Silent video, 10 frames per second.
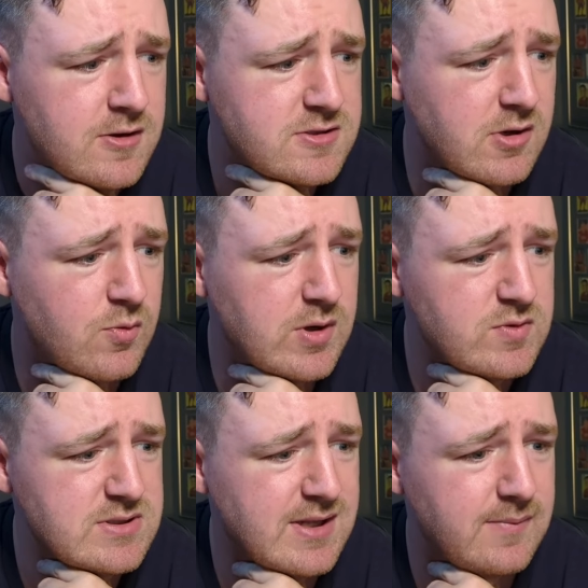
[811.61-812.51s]
So it
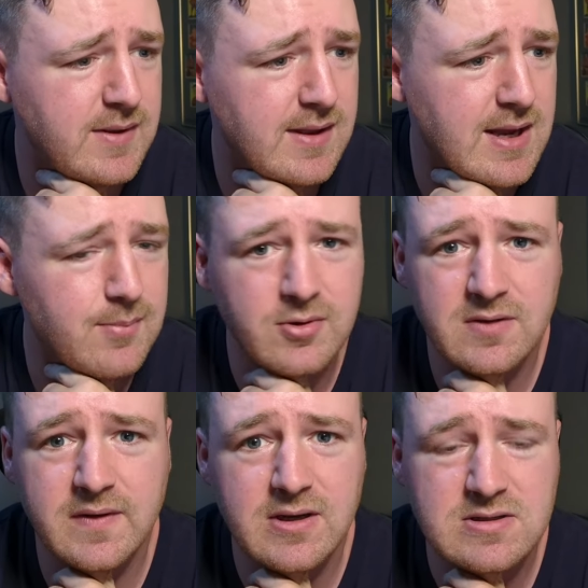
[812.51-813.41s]
wasn't letting me like upload
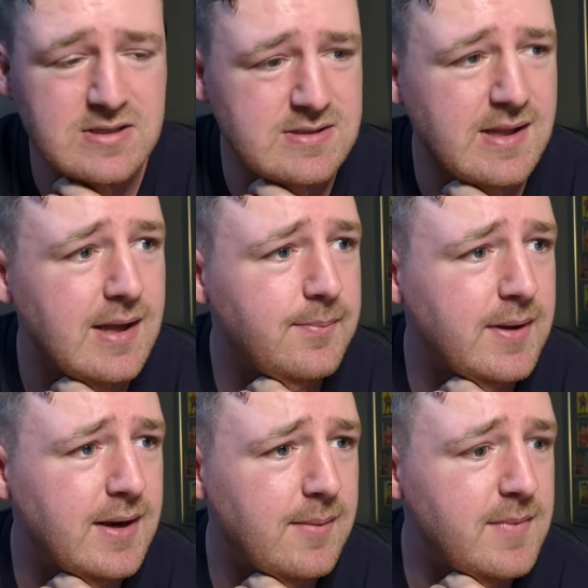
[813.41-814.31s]
the videos because of that,
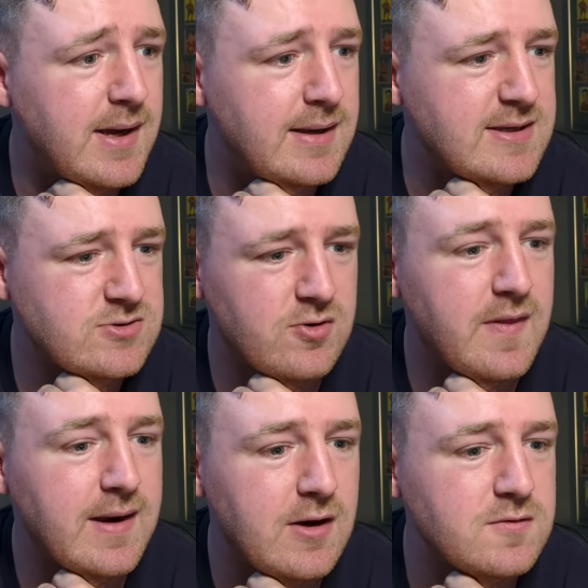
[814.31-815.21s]
but I sorted
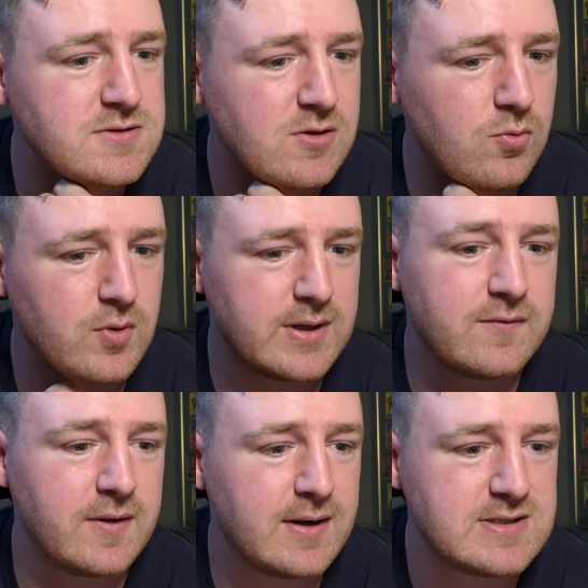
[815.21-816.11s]
that out. So we're
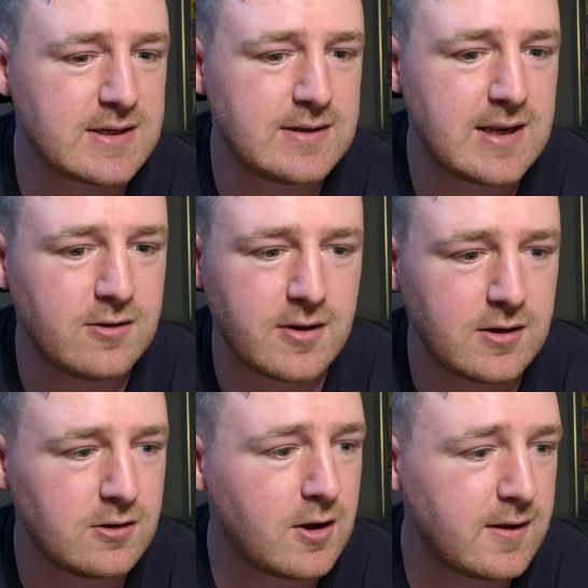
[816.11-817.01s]
definitely going to take a look at
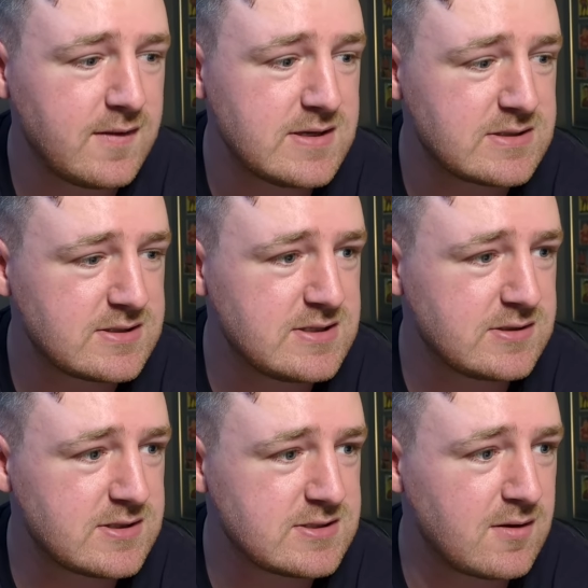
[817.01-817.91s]
a lot of these because
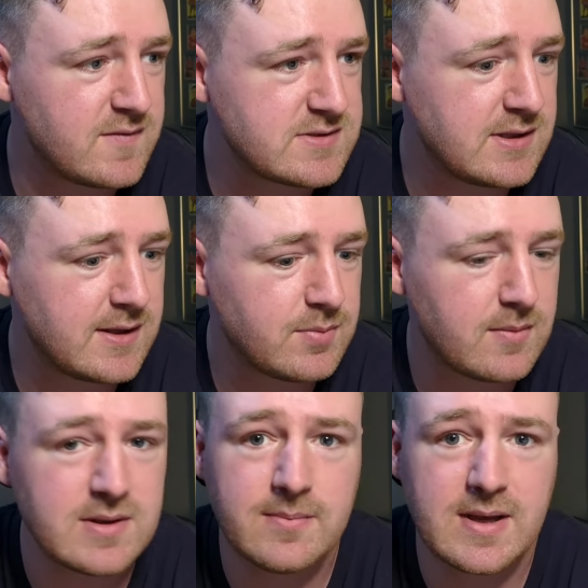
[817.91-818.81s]
this is obviously like
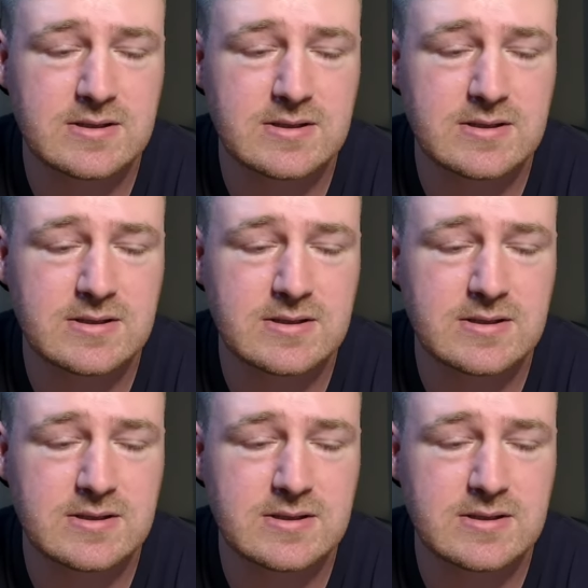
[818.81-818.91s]
probably the